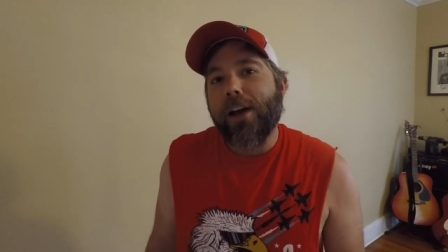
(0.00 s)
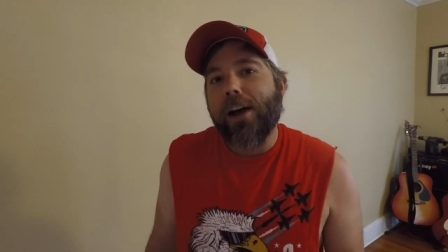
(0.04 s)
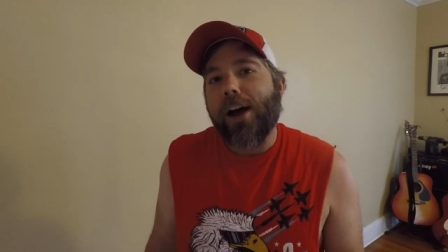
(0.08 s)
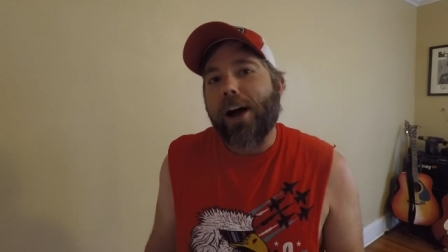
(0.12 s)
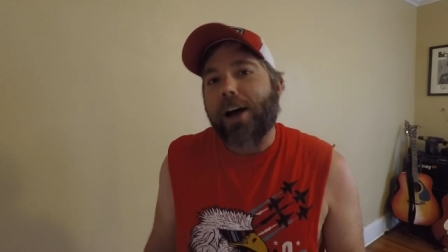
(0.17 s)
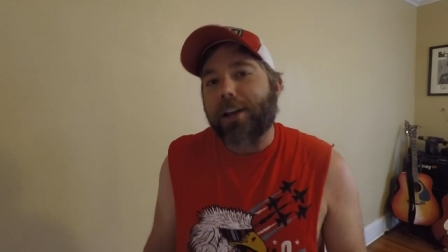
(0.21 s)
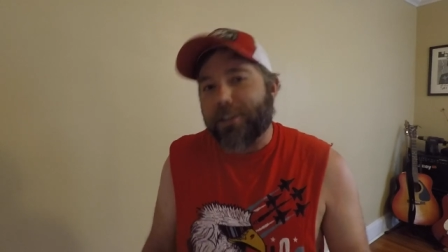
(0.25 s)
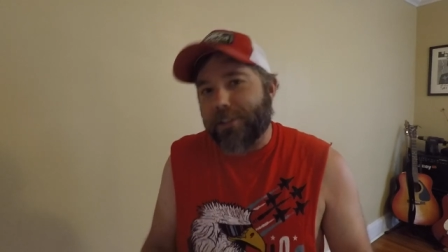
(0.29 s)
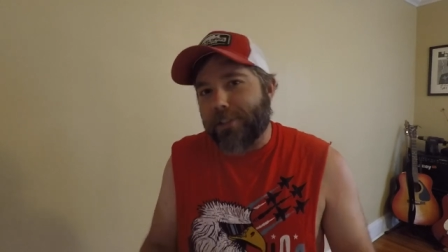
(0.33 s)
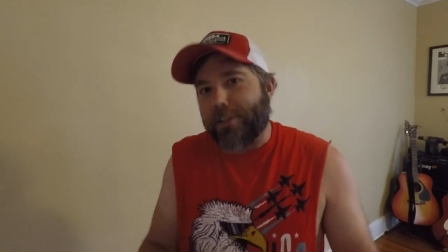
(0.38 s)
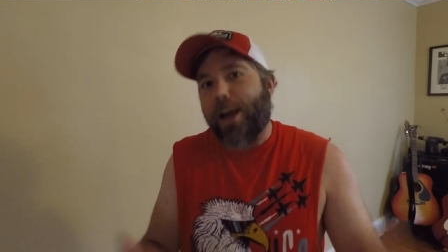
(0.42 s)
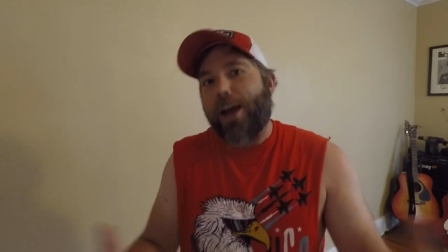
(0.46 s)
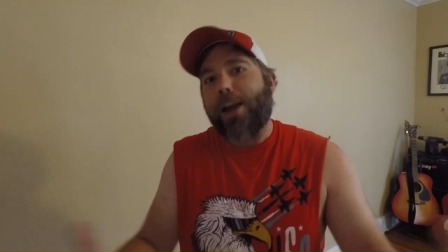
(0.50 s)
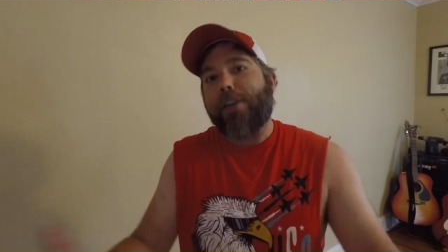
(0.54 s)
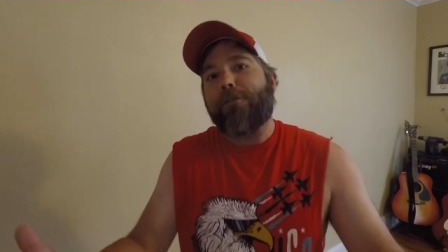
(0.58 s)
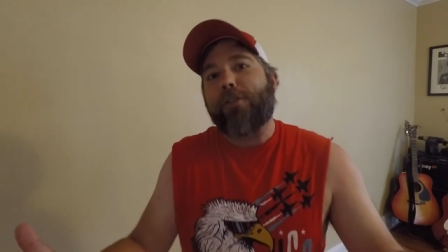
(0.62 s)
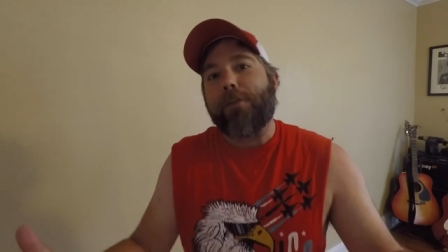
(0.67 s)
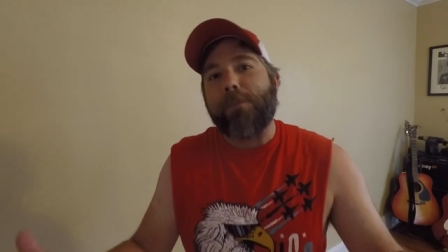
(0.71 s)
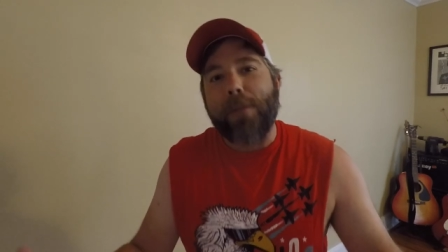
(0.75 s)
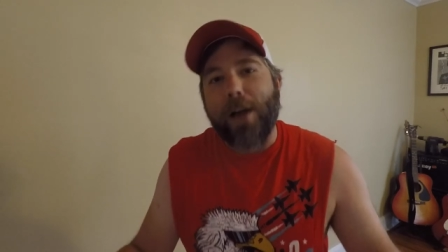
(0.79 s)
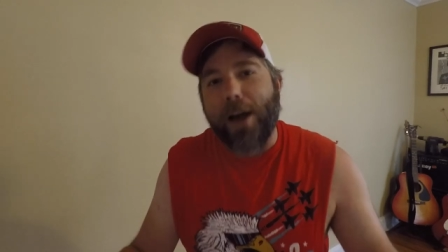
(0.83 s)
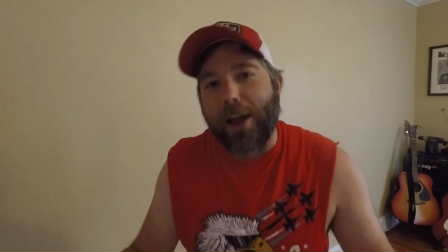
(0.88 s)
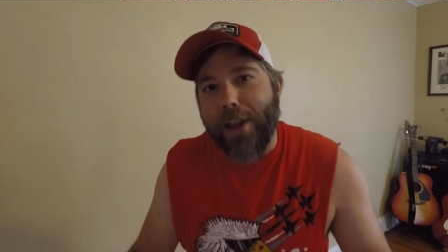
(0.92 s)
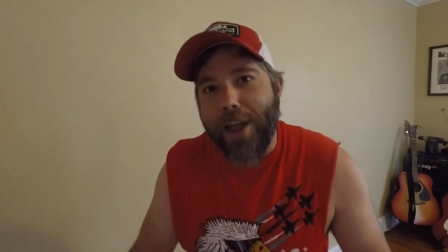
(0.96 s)
aside
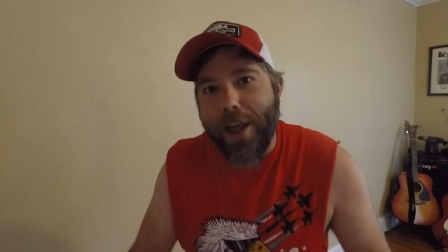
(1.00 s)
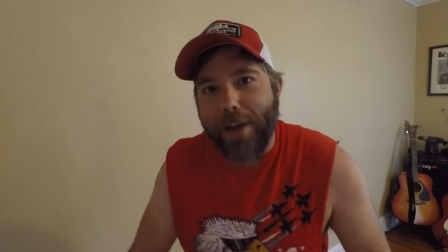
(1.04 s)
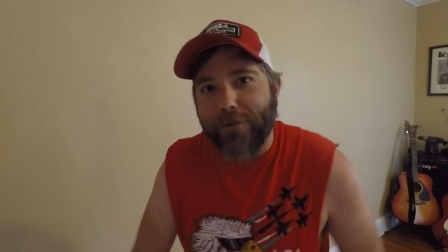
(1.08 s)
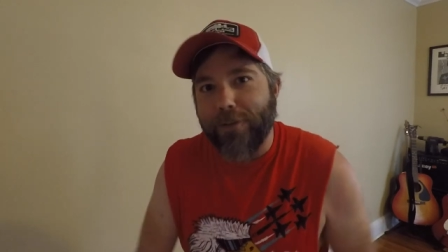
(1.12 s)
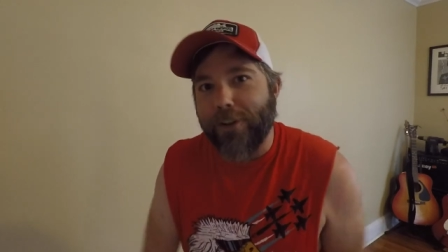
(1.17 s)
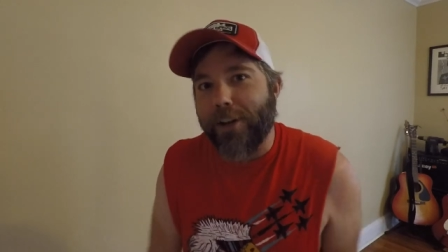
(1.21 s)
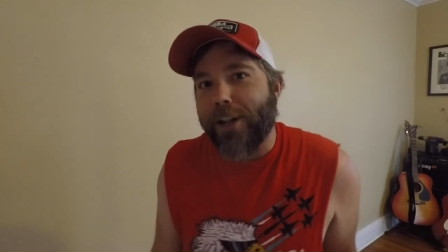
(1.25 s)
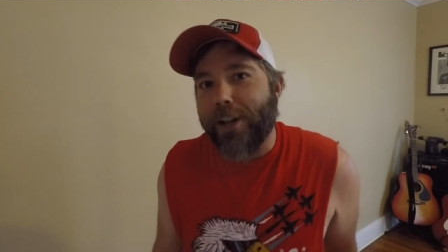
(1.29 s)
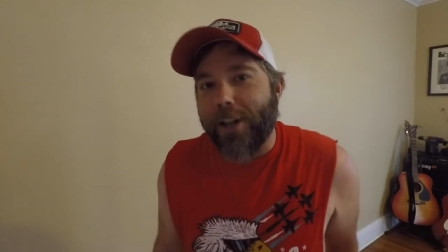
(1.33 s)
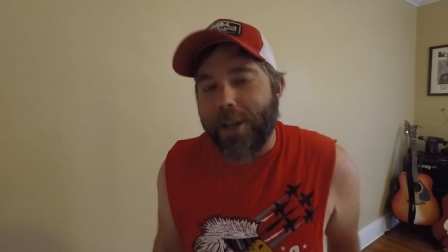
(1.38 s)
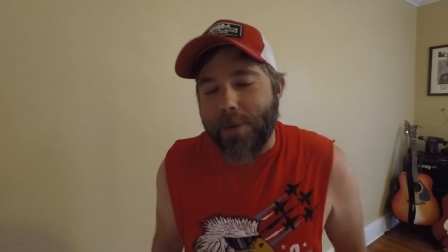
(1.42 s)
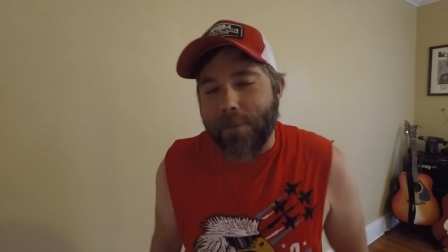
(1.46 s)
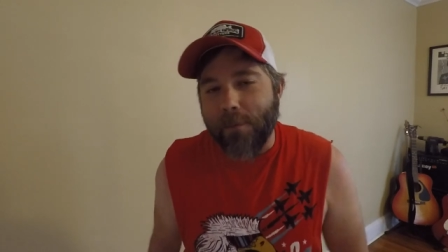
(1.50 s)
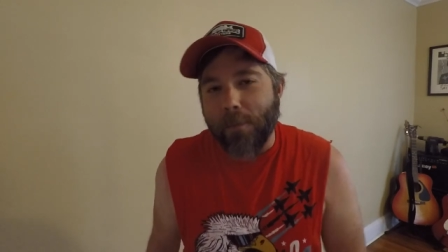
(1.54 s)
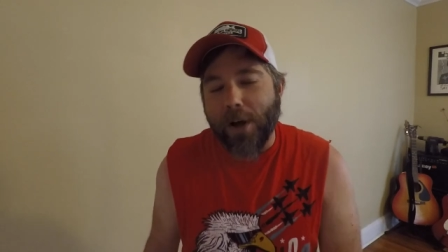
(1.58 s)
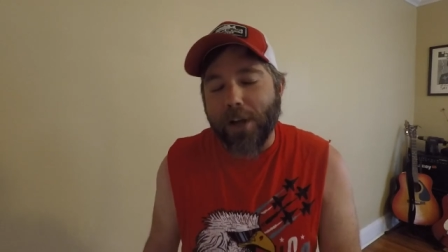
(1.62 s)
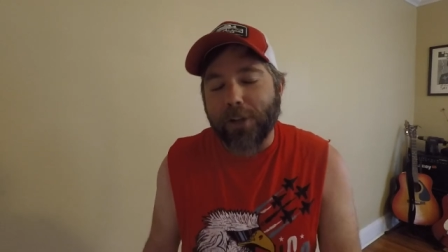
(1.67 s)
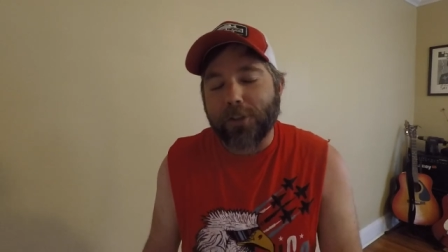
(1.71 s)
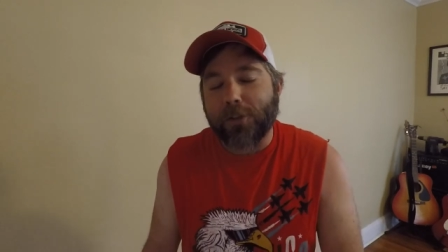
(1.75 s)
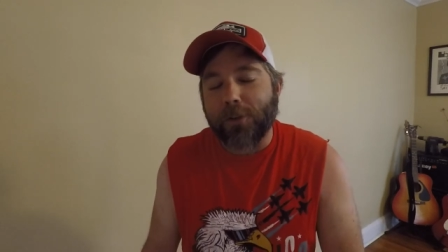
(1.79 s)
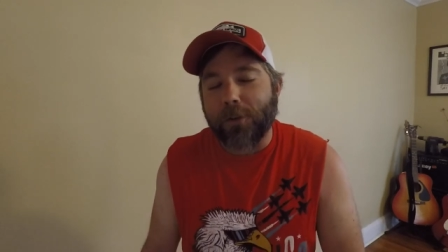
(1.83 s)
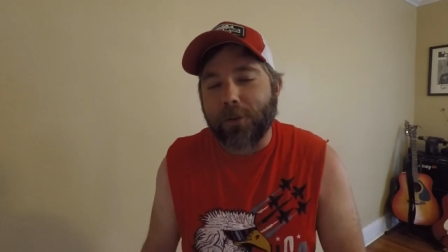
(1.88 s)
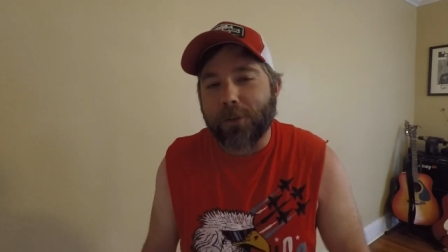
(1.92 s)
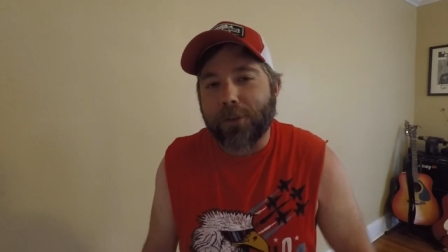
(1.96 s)
from not having any
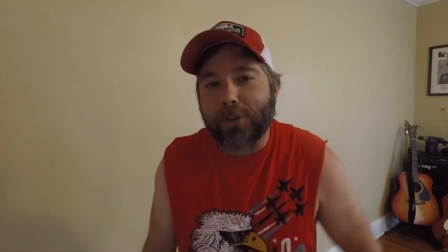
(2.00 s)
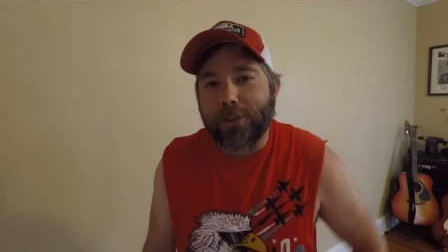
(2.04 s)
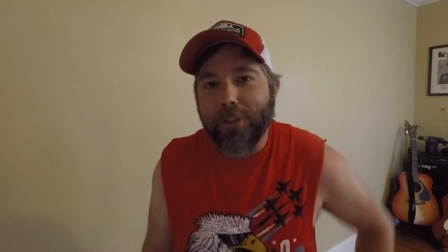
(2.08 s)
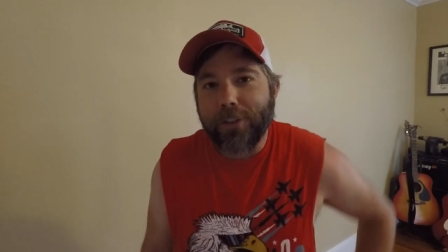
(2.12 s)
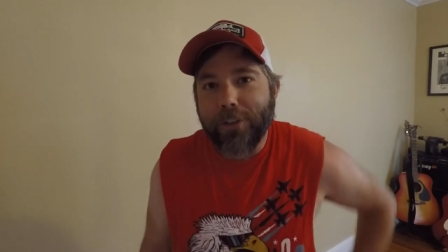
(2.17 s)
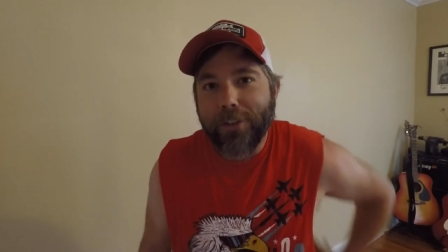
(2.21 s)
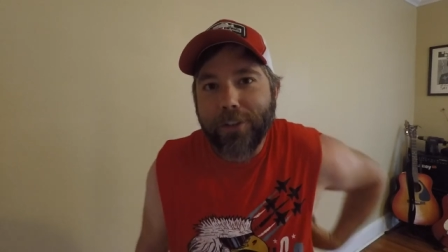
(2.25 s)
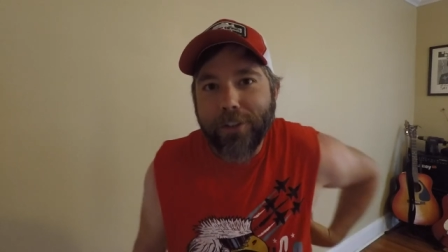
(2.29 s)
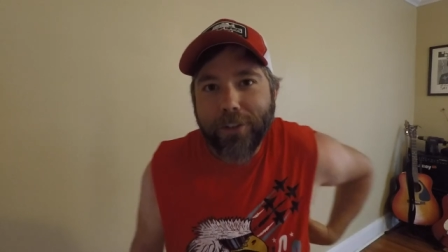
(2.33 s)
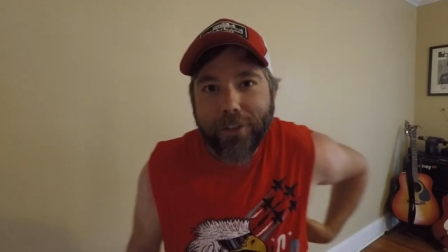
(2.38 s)
muscles.